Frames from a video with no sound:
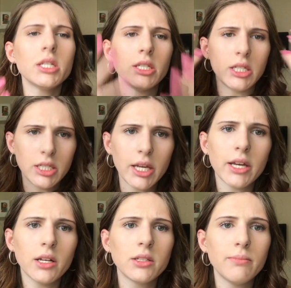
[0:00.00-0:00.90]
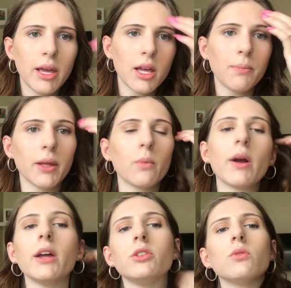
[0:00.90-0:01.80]
detailed makeup, like
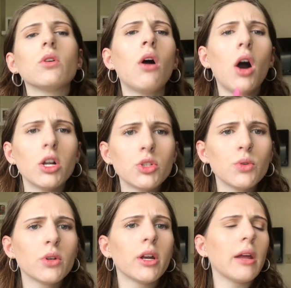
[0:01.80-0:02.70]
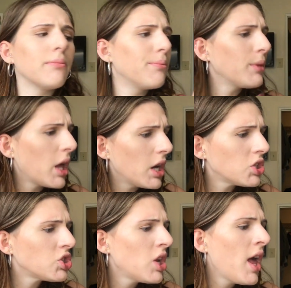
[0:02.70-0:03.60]
where I do contour and
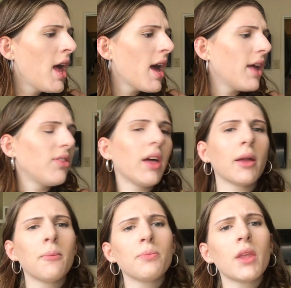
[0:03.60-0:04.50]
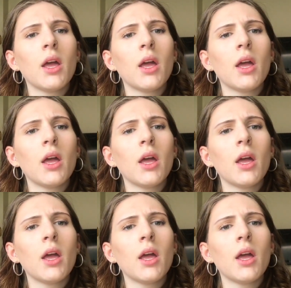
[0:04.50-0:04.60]
blush and like